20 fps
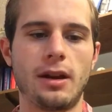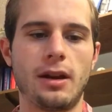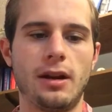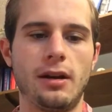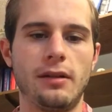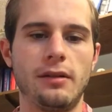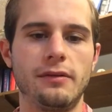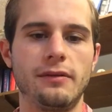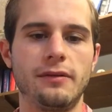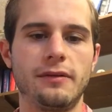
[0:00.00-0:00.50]

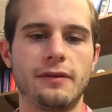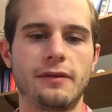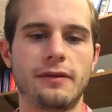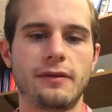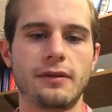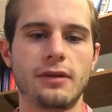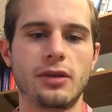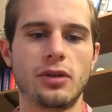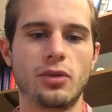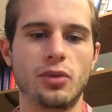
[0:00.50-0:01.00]

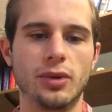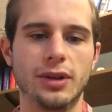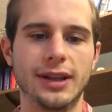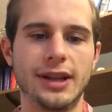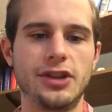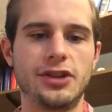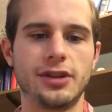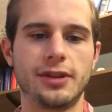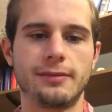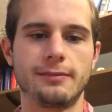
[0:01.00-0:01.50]
of
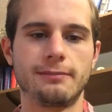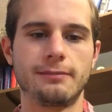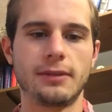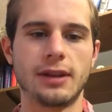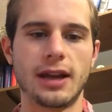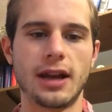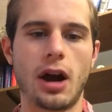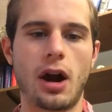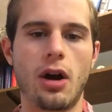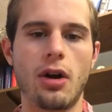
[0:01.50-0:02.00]
religion.
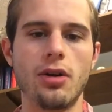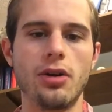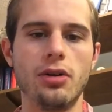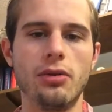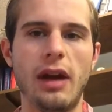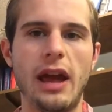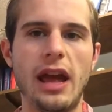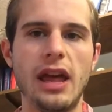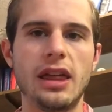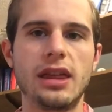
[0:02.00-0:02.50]
Like, are
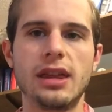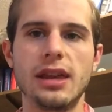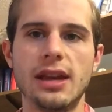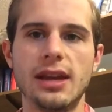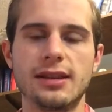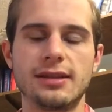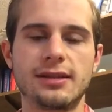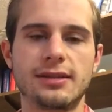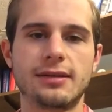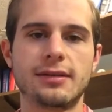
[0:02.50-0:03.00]
you
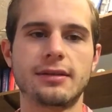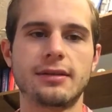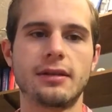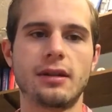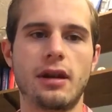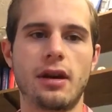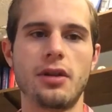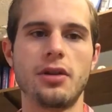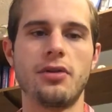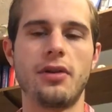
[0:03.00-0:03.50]
atheist?
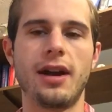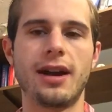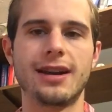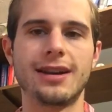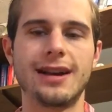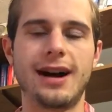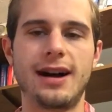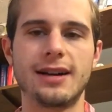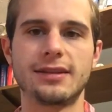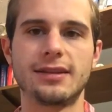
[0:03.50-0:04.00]
Are you
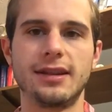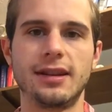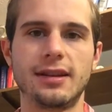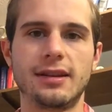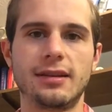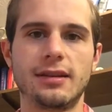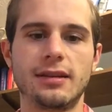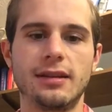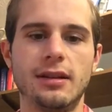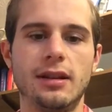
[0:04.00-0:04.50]

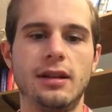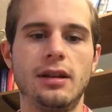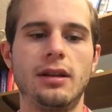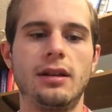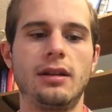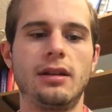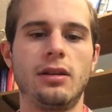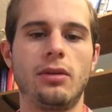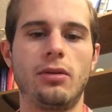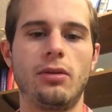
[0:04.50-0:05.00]
agnostic?
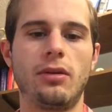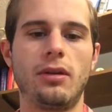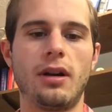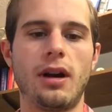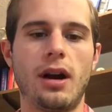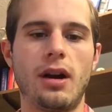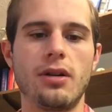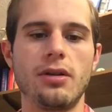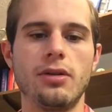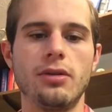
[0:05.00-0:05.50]

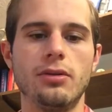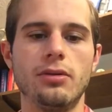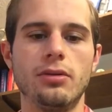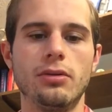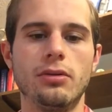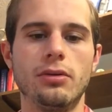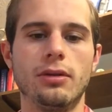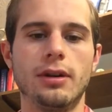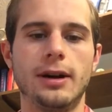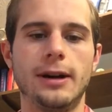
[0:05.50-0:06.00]
Or are
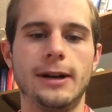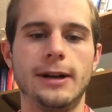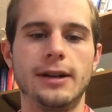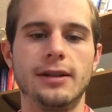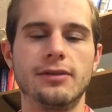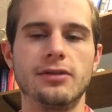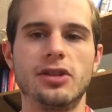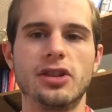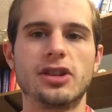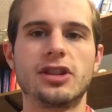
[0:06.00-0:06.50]
you
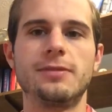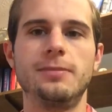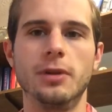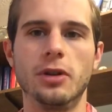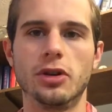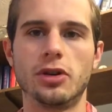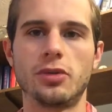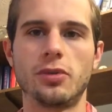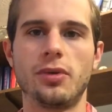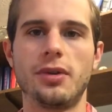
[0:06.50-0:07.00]
uh, just
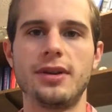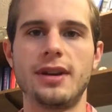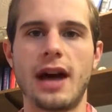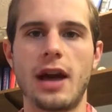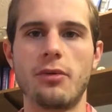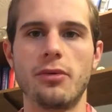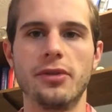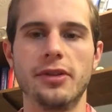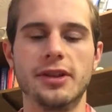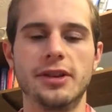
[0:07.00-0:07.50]
spiritual and
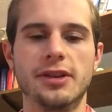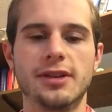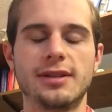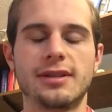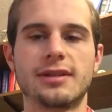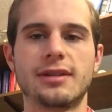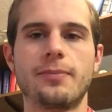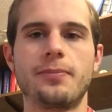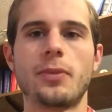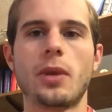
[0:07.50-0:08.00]
non
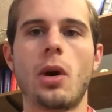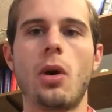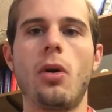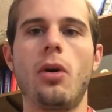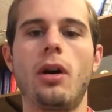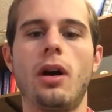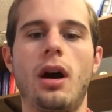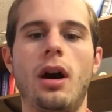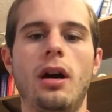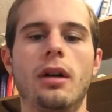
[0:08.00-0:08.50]
religious?
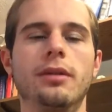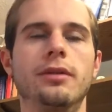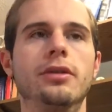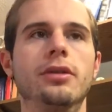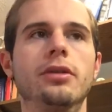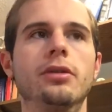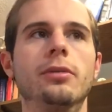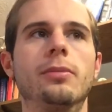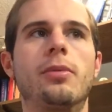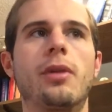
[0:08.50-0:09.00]
Or
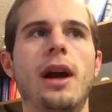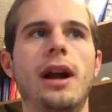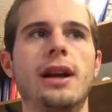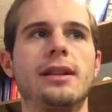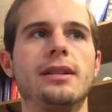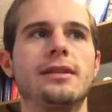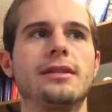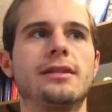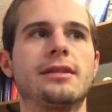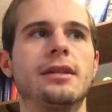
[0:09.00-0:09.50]
do you
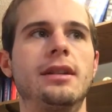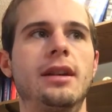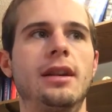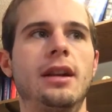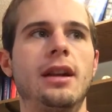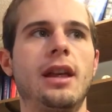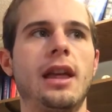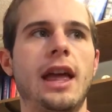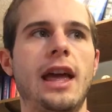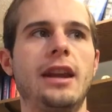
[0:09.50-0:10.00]
practice
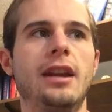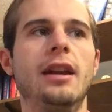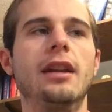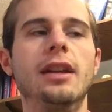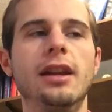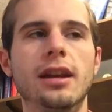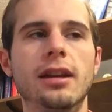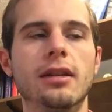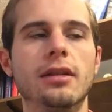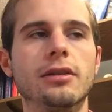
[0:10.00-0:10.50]
and
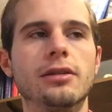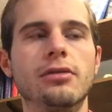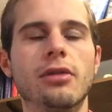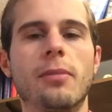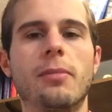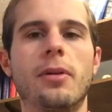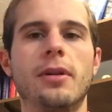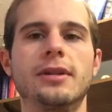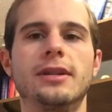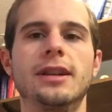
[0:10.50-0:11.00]
adhere to a
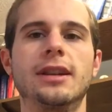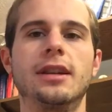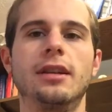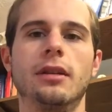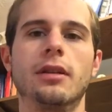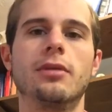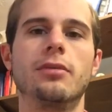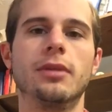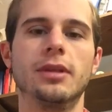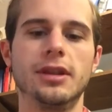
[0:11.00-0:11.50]

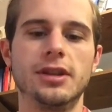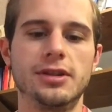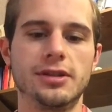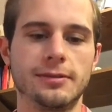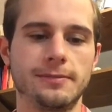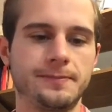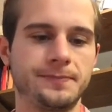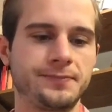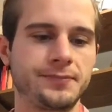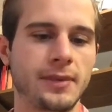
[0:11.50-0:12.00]
particular
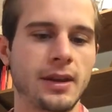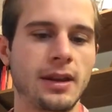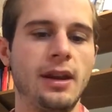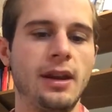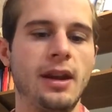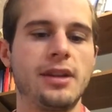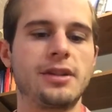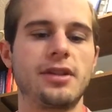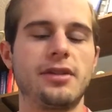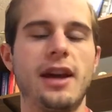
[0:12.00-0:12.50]
religion?
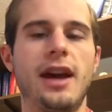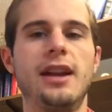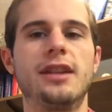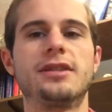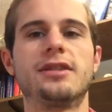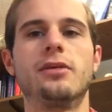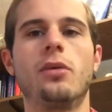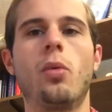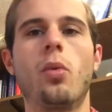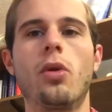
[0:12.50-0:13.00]
So, that
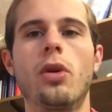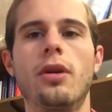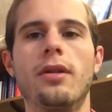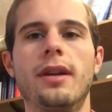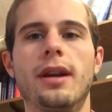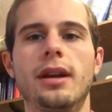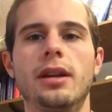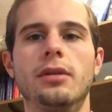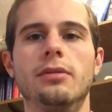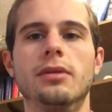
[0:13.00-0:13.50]
is the word
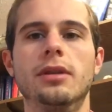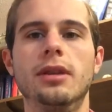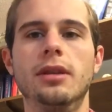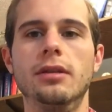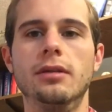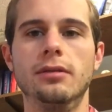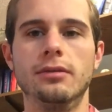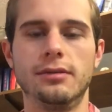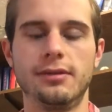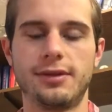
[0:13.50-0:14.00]
that you would
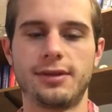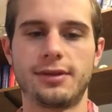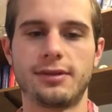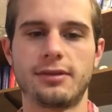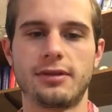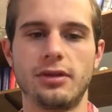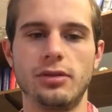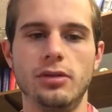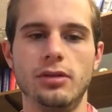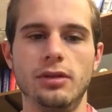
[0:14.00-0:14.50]
use.
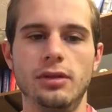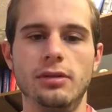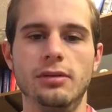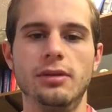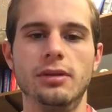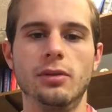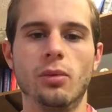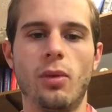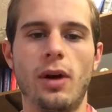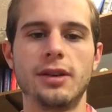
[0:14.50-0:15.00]
So, you,
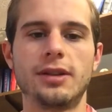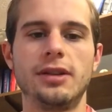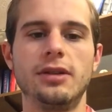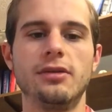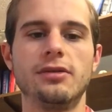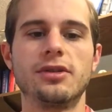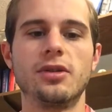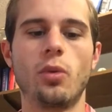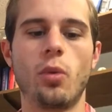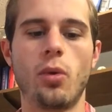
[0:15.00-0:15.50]
you want to
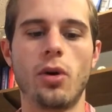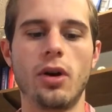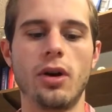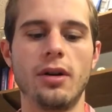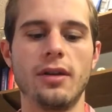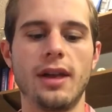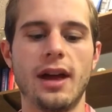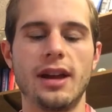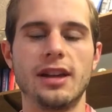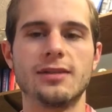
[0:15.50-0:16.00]
use the
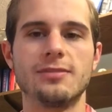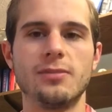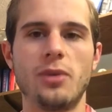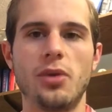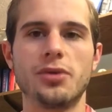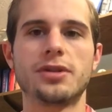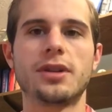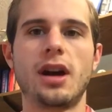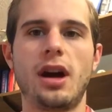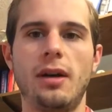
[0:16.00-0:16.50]
word that is
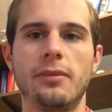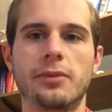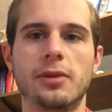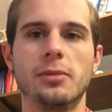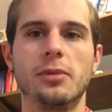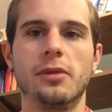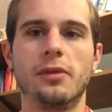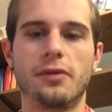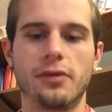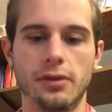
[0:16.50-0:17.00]
most
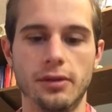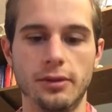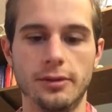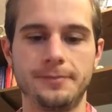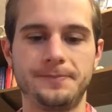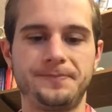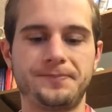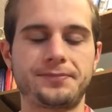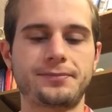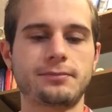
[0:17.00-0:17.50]
comfortable for
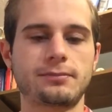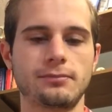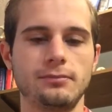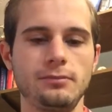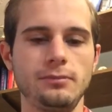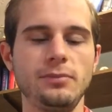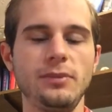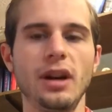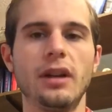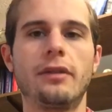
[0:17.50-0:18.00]
you.
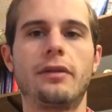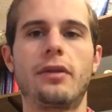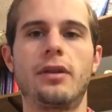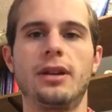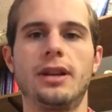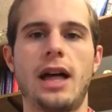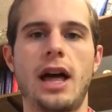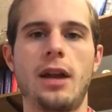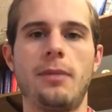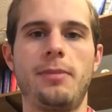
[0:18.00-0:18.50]
For
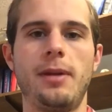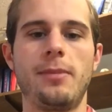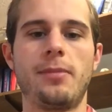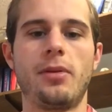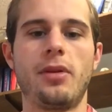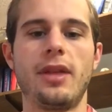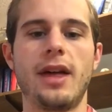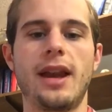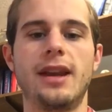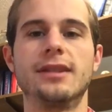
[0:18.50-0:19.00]
a lot of
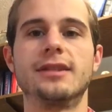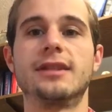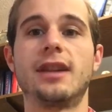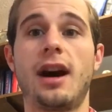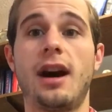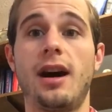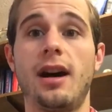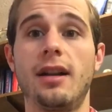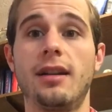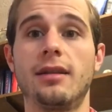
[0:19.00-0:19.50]
people, that is
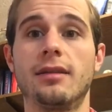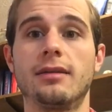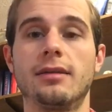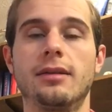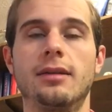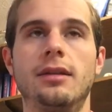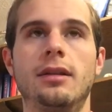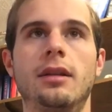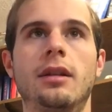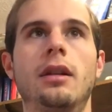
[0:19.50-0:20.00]
God.
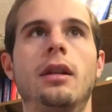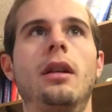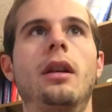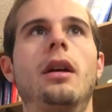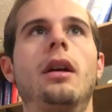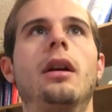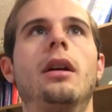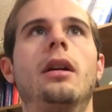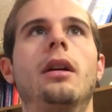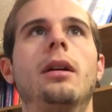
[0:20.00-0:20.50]

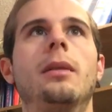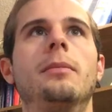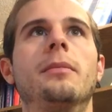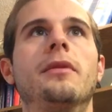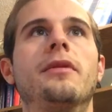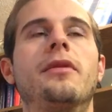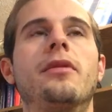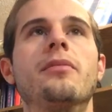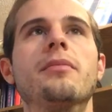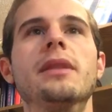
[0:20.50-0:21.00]
Um,
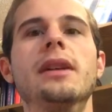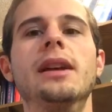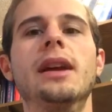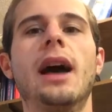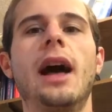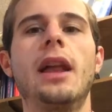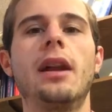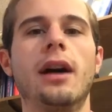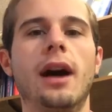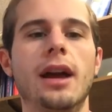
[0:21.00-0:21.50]
for me,
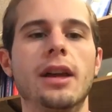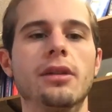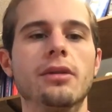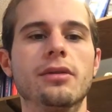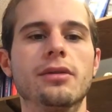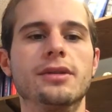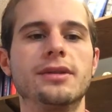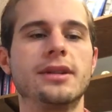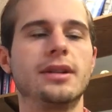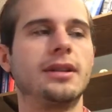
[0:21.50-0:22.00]
I, I
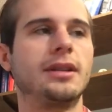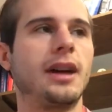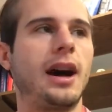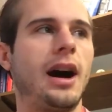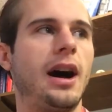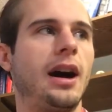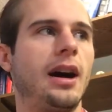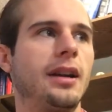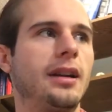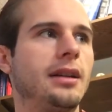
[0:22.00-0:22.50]
use
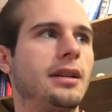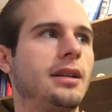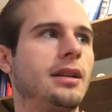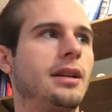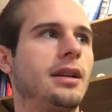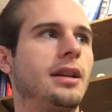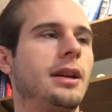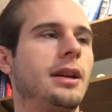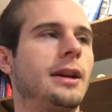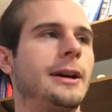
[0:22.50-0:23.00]
God
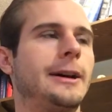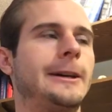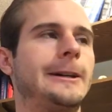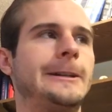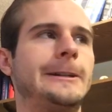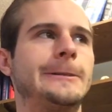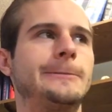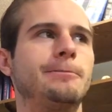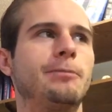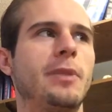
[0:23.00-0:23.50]

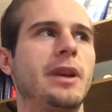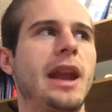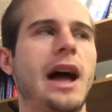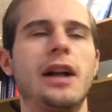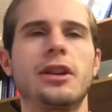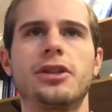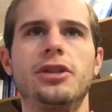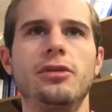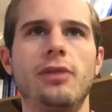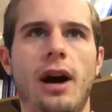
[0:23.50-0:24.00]
um,
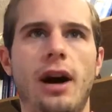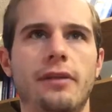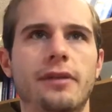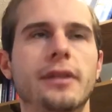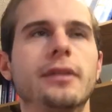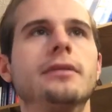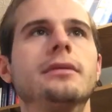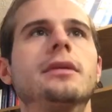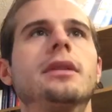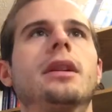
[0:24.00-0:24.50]
not too
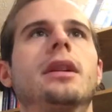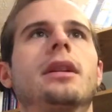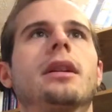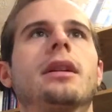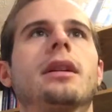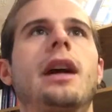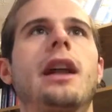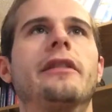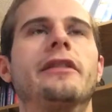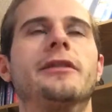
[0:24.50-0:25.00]
often,
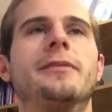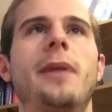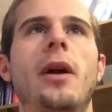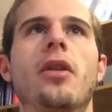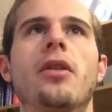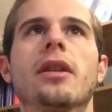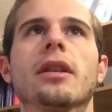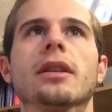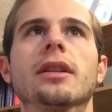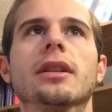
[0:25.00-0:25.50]
kind of
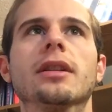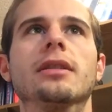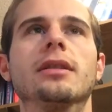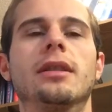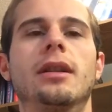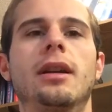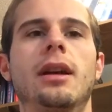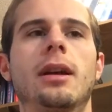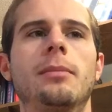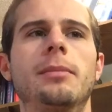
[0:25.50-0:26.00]
sparingly,
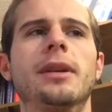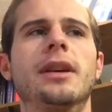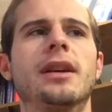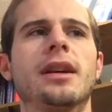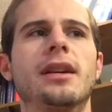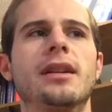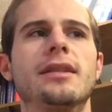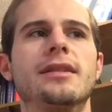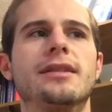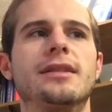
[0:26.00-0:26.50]

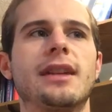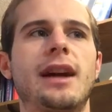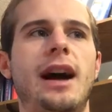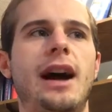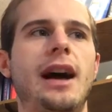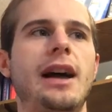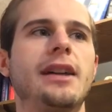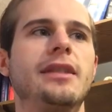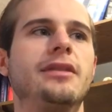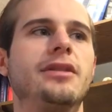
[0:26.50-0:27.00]
because
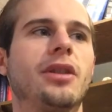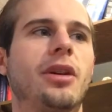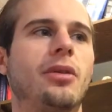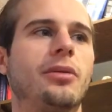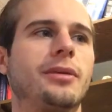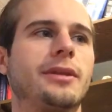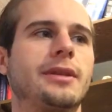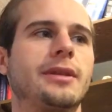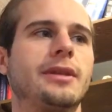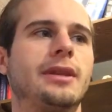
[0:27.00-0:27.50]
I
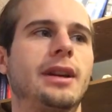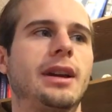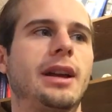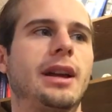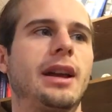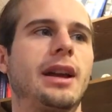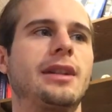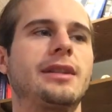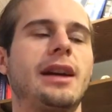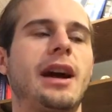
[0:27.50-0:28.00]
don't,
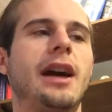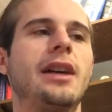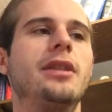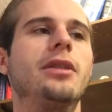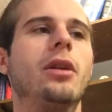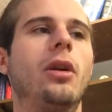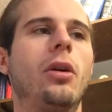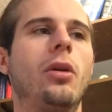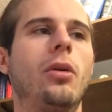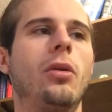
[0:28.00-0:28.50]
because I
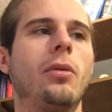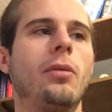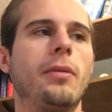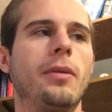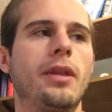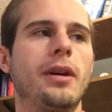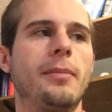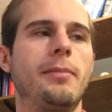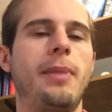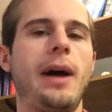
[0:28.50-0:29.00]
know
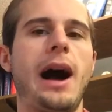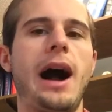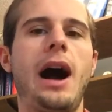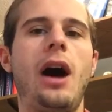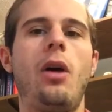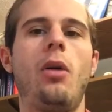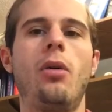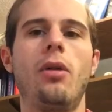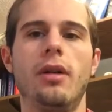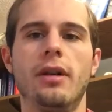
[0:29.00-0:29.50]
the
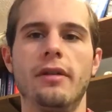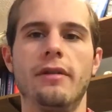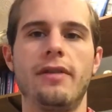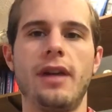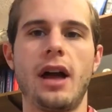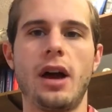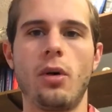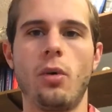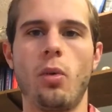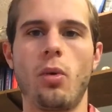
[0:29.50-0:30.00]
power of
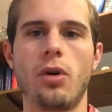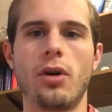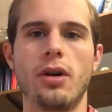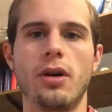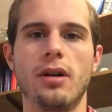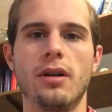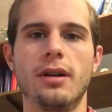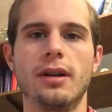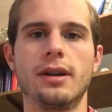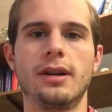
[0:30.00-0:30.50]
that
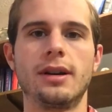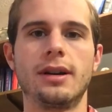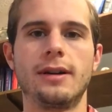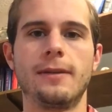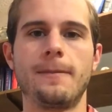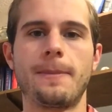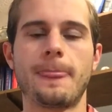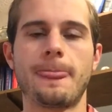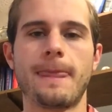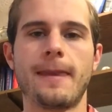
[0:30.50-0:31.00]
word
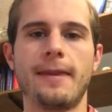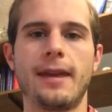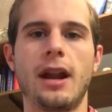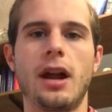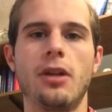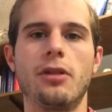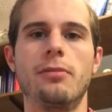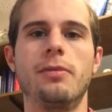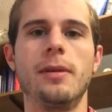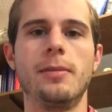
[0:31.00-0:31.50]
that
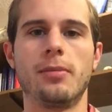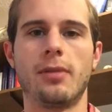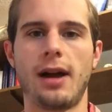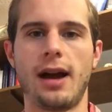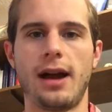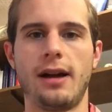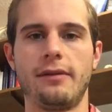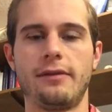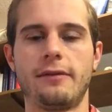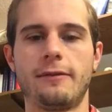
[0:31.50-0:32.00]
other people
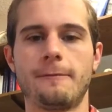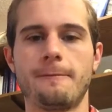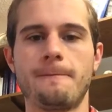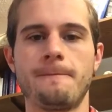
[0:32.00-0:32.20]
have